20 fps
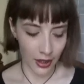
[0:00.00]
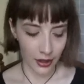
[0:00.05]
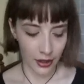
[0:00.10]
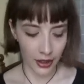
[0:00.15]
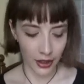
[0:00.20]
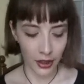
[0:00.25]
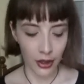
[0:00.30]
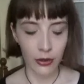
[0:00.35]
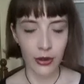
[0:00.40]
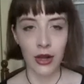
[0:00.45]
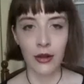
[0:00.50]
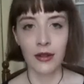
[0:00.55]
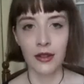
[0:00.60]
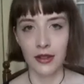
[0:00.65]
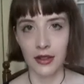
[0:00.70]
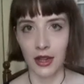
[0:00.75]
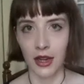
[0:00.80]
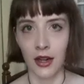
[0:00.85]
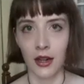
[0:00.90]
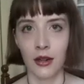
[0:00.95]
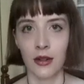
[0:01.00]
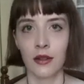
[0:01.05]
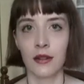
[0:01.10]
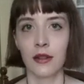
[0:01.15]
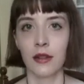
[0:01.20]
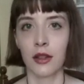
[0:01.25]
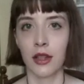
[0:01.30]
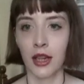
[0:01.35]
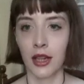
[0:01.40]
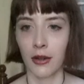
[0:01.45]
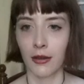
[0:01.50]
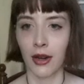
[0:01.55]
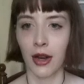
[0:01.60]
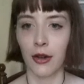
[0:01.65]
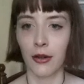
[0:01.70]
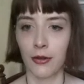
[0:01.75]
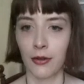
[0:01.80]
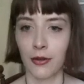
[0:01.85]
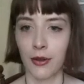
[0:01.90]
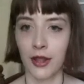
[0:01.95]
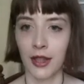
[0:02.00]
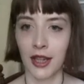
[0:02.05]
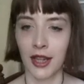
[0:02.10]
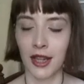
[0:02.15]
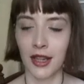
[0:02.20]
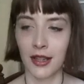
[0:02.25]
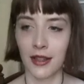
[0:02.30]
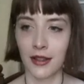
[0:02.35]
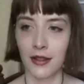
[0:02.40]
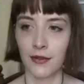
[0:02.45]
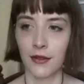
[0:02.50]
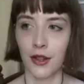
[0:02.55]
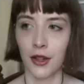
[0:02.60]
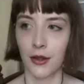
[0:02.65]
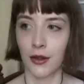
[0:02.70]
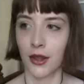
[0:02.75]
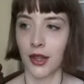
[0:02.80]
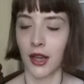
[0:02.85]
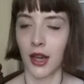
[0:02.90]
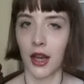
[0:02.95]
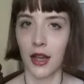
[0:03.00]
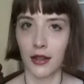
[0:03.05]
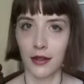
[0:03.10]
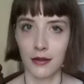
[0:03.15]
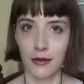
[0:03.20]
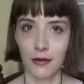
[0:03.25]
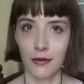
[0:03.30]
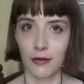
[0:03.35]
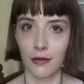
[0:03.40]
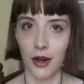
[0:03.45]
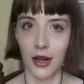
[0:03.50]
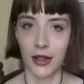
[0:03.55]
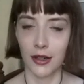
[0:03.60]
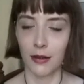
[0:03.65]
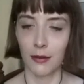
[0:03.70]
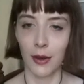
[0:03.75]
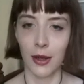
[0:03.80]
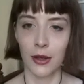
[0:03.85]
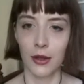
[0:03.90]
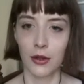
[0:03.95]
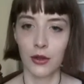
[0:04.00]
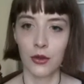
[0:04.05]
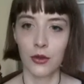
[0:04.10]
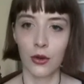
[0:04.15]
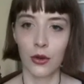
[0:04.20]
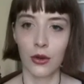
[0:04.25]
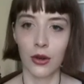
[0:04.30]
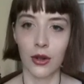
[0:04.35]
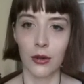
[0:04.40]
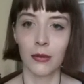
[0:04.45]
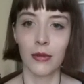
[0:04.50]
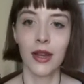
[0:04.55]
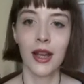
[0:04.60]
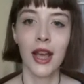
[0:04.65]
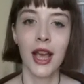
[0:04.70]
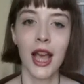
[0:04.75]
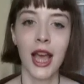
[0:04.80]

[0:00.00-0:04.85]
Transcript: They go downstairs looking around for the kids, figuring they got frightened by the storm.